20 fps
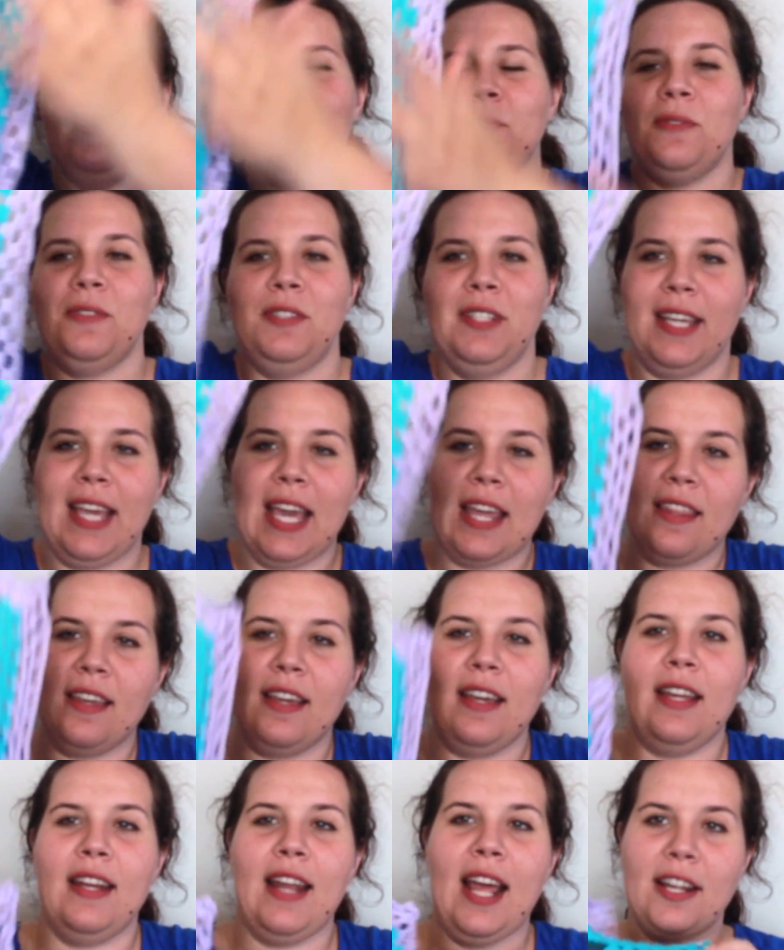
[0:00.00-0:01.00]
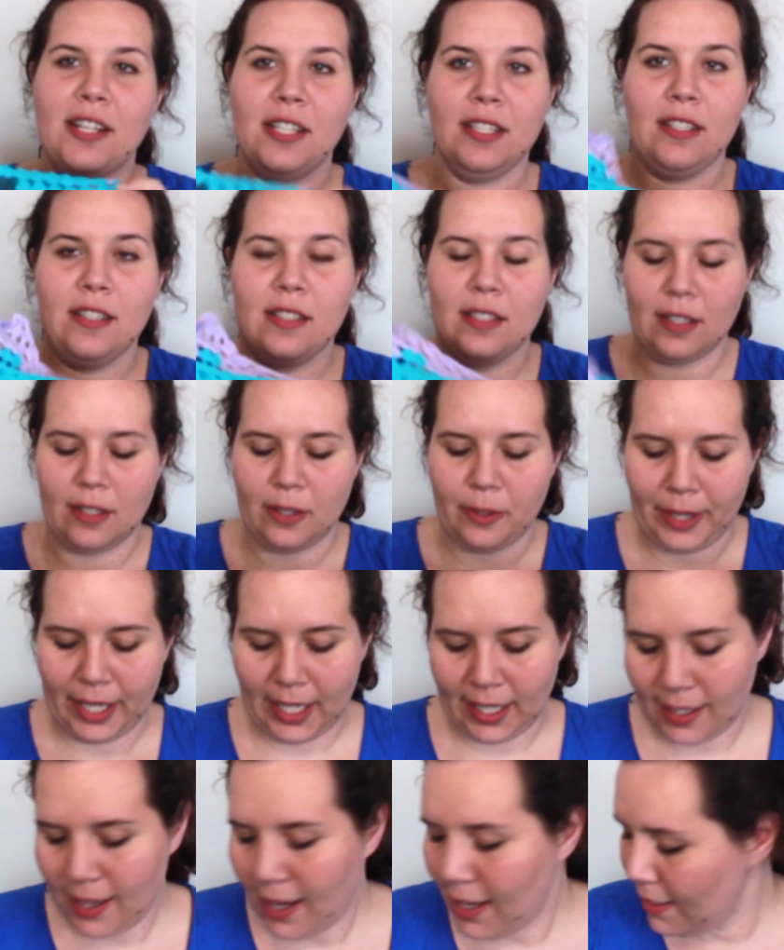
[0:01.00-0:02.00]
it's all together it actually does look
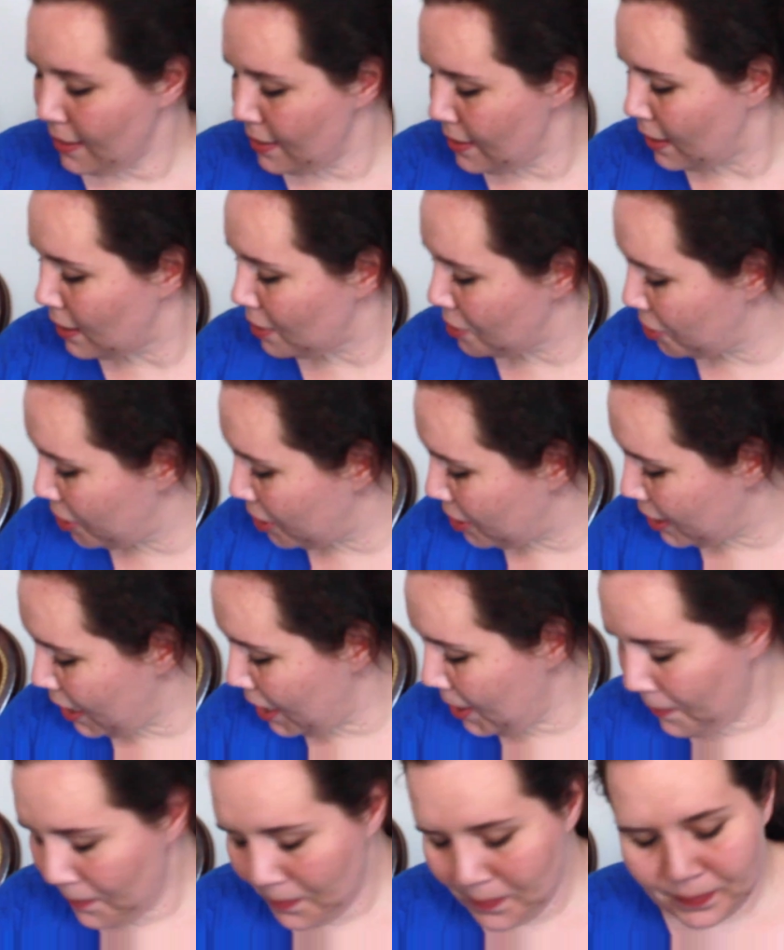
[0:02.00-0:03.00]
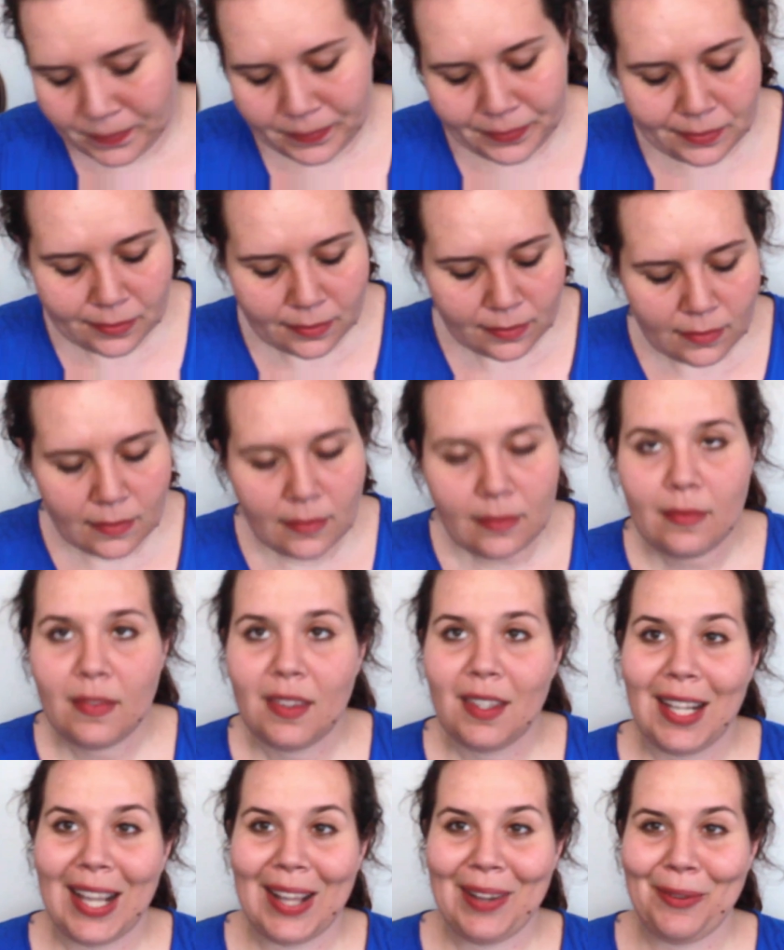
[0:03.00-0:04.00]
really nice. I'll show you now.
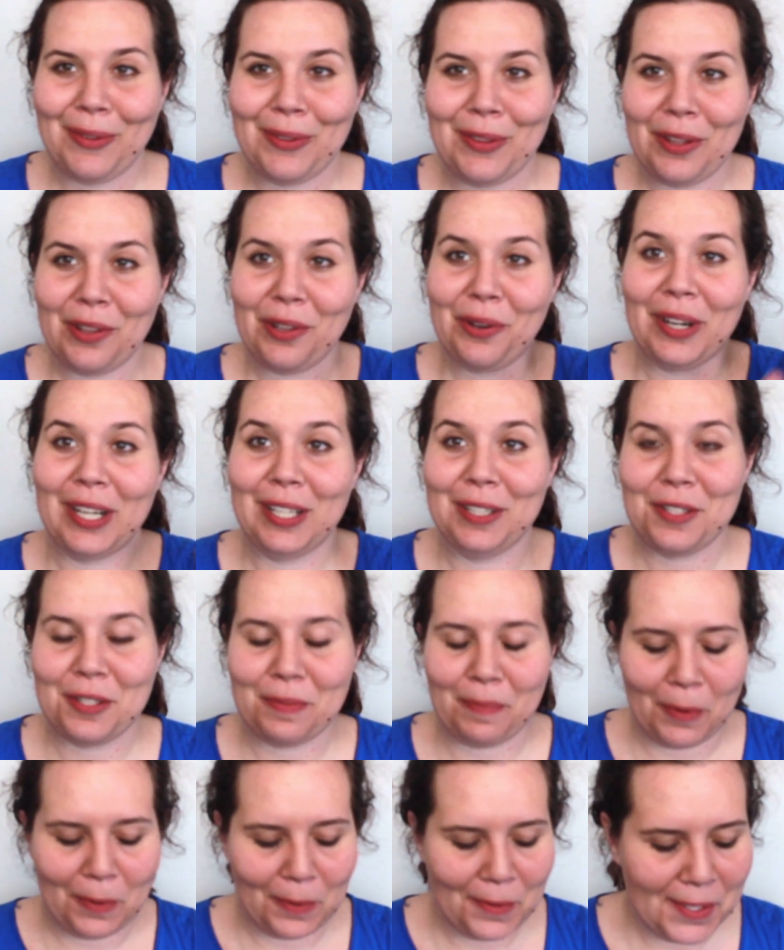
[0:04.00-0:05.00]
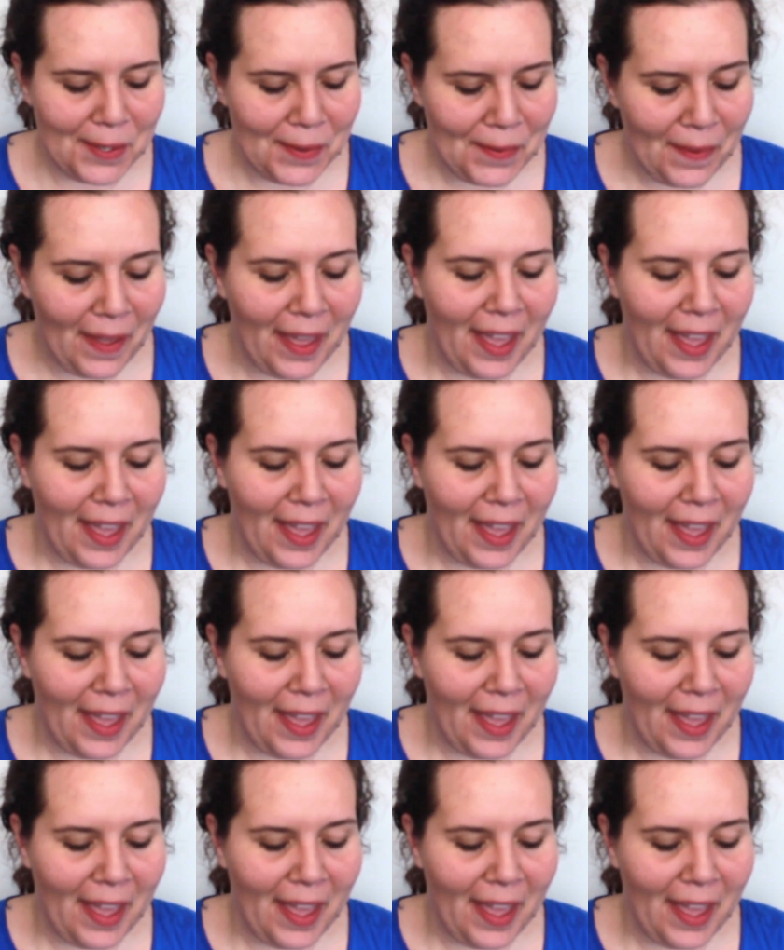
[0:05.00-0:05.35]
Oh, the 3 loose balls.